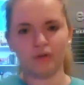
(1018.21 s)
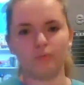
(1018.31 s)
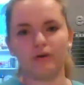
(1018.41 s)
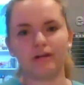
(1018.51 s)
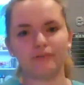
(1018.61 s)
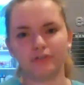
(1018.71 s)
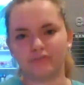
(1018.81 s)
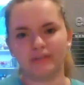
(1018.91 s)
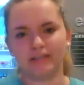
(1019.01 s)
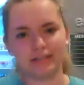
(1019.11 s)
whatever you're
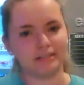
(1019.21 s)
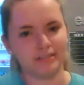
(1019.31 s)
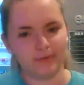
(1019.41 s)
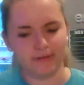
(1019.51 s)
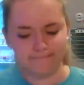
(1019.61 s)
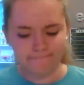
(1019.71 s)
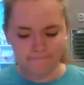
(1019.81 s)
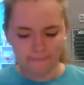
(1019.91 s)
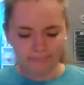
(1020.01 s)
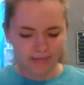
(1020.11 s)
feeling, do it.
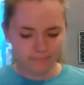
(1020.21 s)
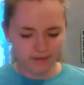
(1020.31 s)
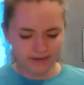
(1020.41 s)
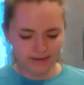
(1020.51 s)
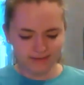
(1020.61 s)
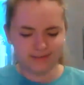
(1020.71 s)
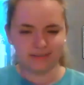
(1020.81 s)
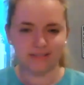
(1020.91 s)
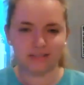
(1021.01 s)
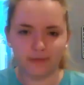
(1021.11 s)
But I think
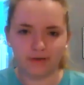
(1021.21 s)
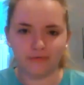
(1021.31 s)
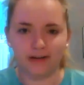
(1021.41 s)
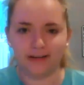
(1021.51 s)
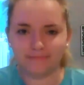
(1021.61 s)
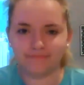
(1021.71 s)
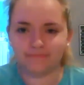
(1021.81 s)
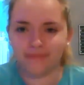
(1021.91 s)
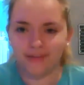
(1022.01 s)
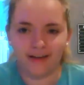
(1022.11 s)
this is about right.
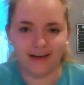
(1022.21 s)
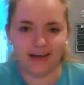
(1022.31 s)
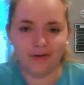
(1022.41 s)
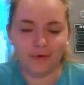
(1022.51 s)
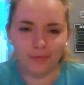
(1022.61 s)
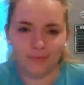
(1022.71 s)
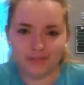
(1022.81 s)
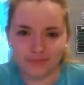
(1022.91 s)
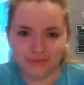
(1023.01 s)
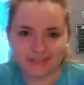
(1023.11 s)
I hope you
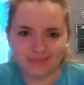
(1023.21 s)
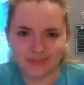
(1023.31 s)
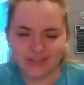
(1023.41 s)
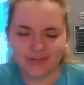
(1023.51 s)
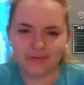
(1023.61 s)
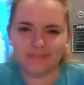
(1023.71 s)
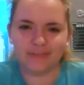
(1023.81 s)
enjoyed this video, even